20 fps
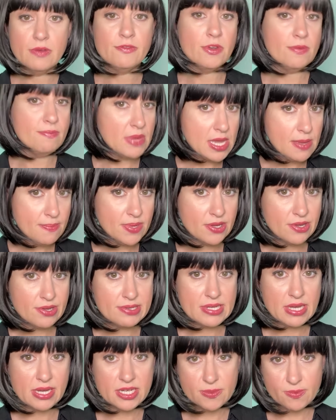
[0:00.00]
For me, because
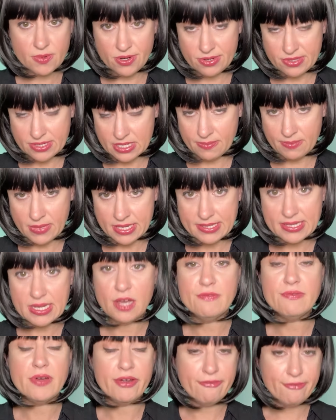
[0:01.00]
I experienced it
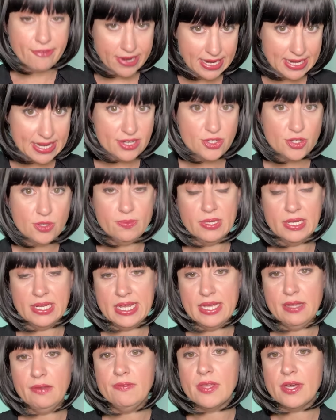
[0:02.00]
myself, I really do
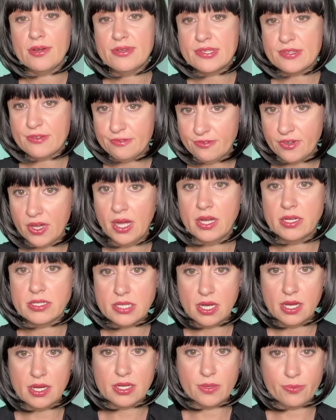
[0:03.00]
believe there is a far
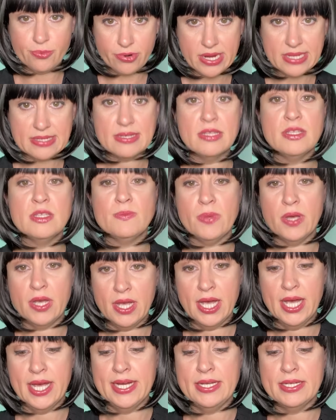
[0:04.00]
darker presence
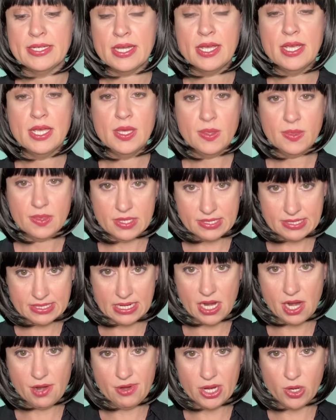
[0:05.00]
behind the
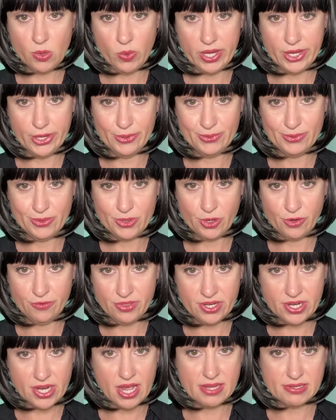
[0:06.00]
steering wheel of the
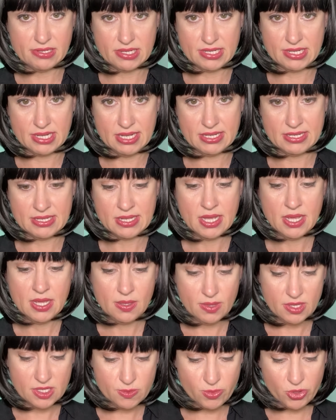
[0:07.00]
narcissist
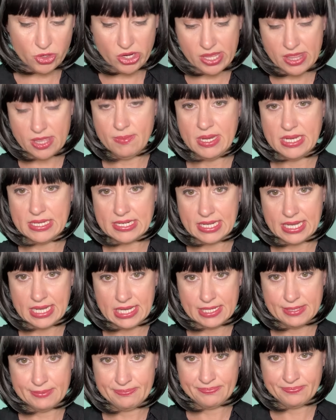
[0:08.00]
that's putting them into
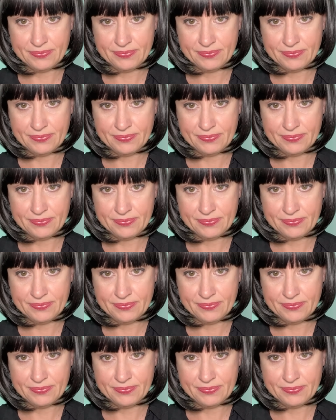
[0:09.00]
gear.